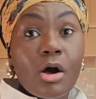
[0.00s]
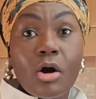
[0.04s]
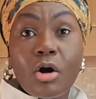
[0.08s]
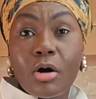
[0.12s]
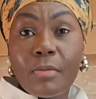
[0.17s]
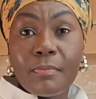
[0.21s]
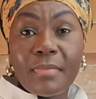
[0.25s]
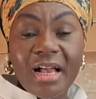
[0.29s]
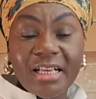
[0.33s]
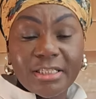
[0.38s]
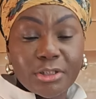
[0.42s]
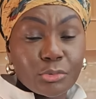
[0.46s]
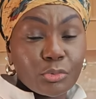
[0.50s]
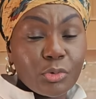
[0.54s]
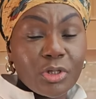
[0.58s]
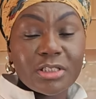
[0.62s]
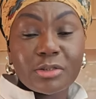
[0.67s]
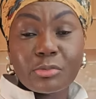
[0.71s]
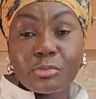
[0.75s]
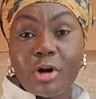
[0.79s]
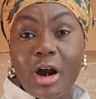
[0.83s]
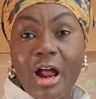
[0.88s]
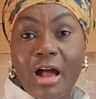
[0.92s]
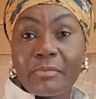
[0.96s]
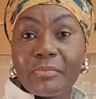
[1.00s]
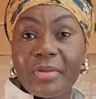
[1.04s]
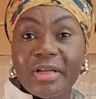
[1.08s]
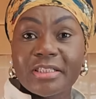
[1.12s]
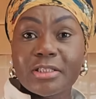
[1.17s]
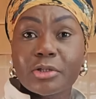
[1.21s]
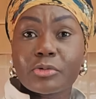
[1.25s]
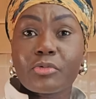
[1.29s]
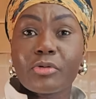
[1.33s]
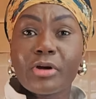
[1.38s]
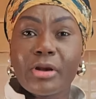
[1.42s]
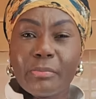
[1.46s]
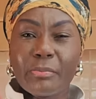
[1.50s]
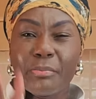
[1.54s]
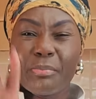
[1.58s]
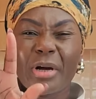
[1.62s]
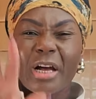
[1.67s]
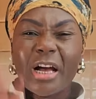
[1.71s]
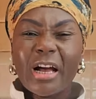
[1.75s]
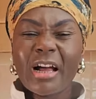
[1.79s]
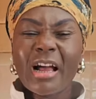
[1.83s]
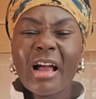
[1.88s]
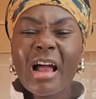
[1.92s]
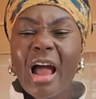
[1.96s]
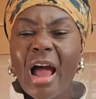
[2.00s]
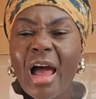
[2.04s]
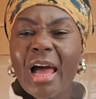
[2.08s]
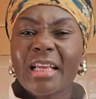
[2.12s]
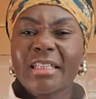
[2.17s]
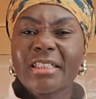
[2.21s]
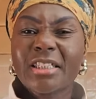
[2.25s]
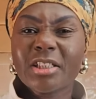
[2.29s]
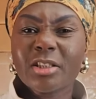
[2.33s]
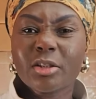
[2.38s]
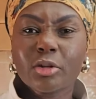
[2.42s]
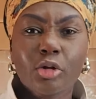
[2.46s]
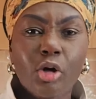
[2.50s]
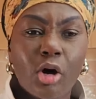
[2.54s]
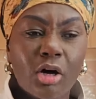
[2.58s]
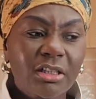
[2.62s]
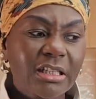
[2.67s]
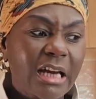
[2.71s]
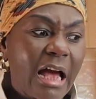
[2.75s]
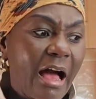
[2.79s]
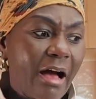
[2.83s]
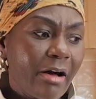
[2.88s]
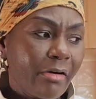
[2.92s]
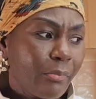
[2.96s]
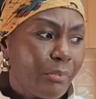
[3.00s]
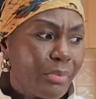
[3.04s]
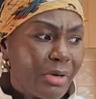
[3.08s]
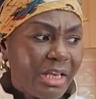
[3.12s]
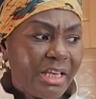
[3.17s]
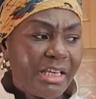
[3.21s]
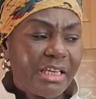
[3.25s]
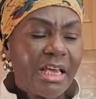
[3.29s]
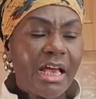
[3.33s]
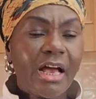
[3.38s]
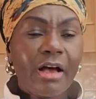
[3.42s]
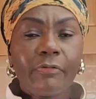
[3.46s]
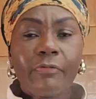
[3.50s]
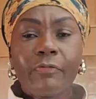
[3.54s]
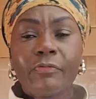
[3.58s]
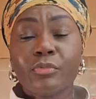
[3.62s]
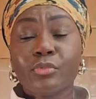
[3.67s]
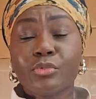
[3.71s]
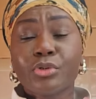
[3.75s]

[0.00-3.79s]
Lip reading: on my Swiss meringue buttercream. But I just thought I'll be here